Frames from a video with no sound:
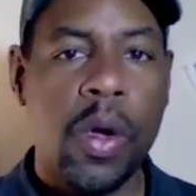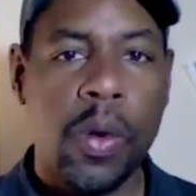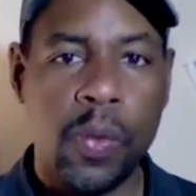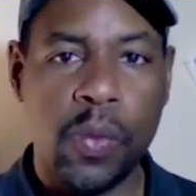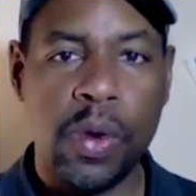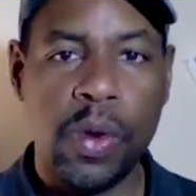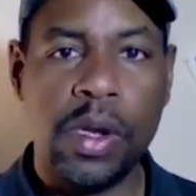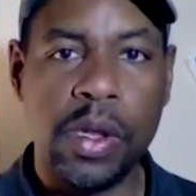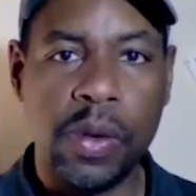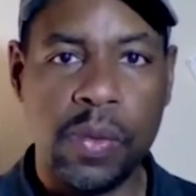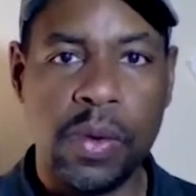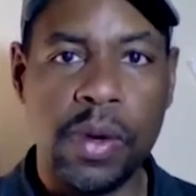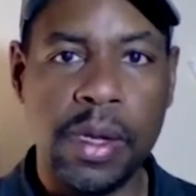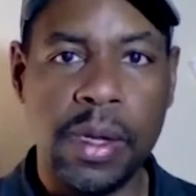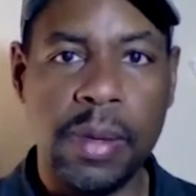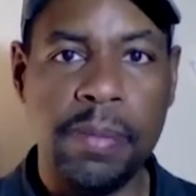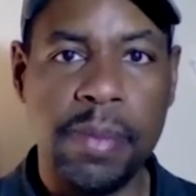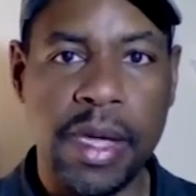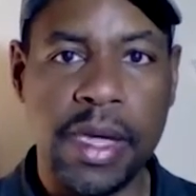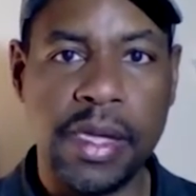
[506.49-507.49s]
really,
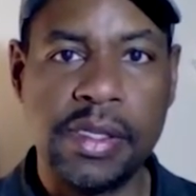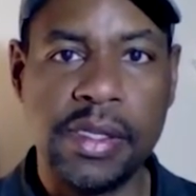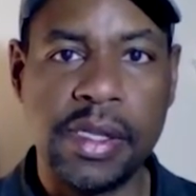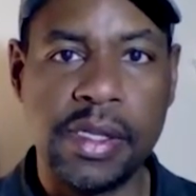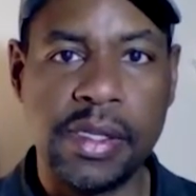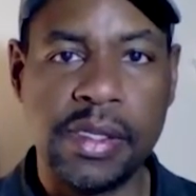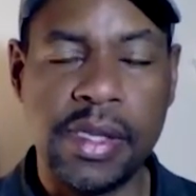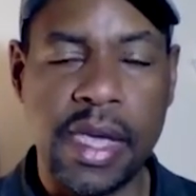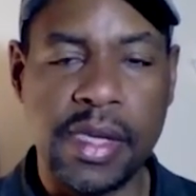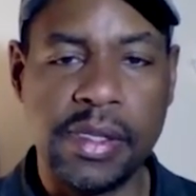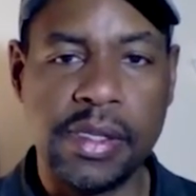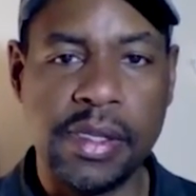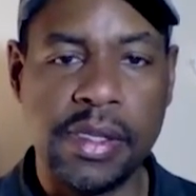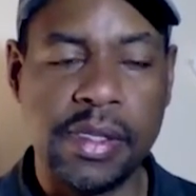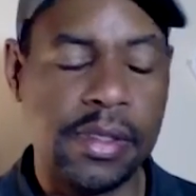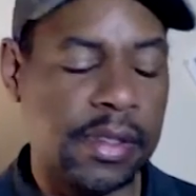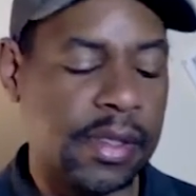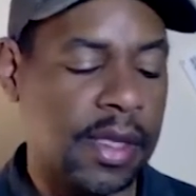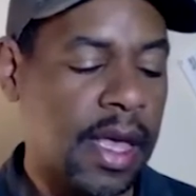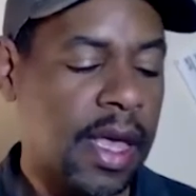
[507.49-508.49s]
really big
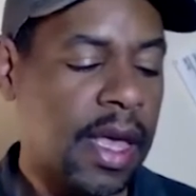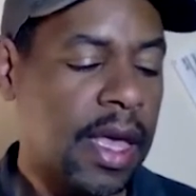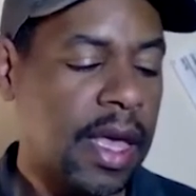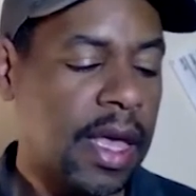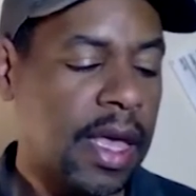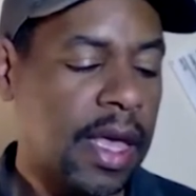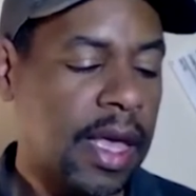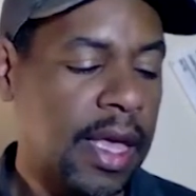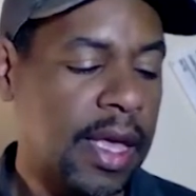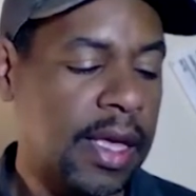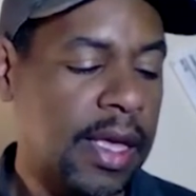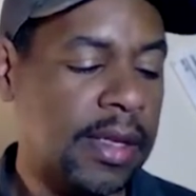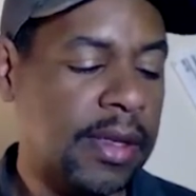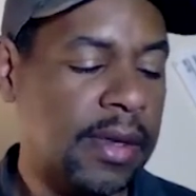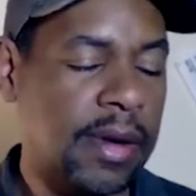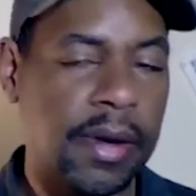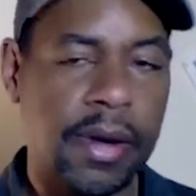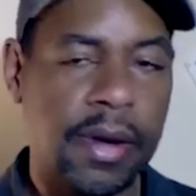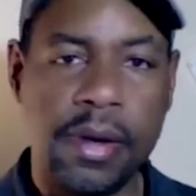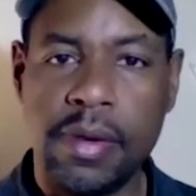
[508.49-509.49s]
successes
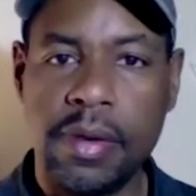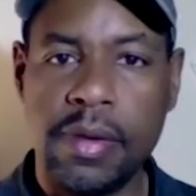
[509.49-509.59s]
in